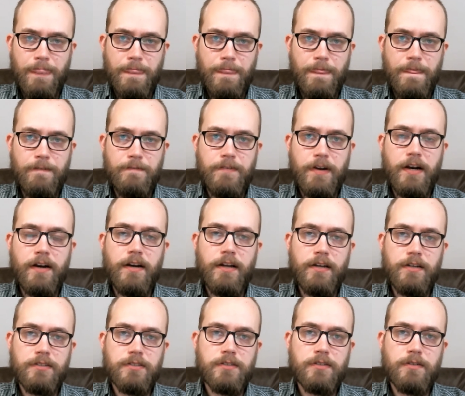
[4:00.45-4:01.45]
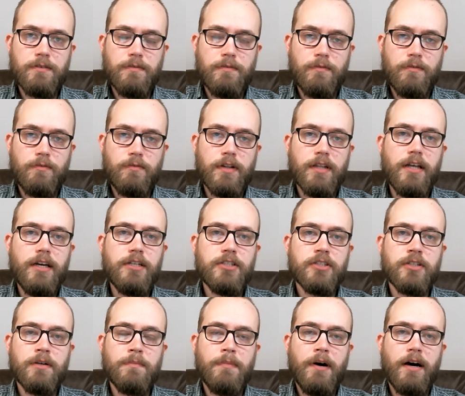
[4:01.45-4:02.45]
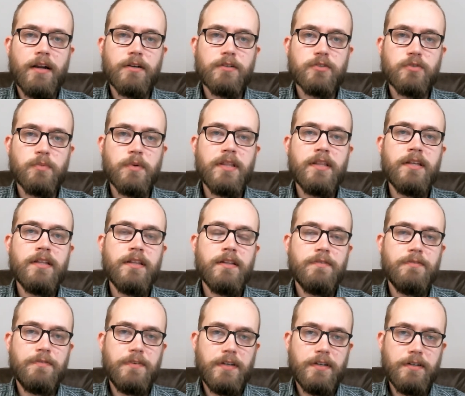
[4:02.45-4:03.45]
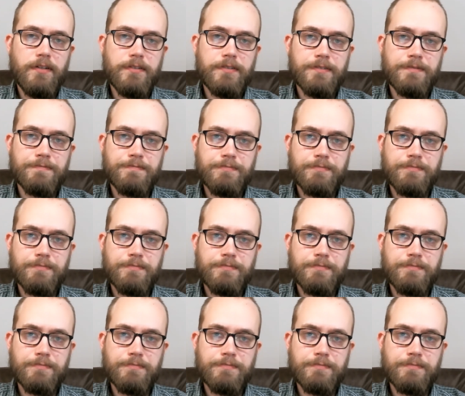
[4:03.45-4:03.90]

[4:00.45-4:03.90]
the various relational models within the field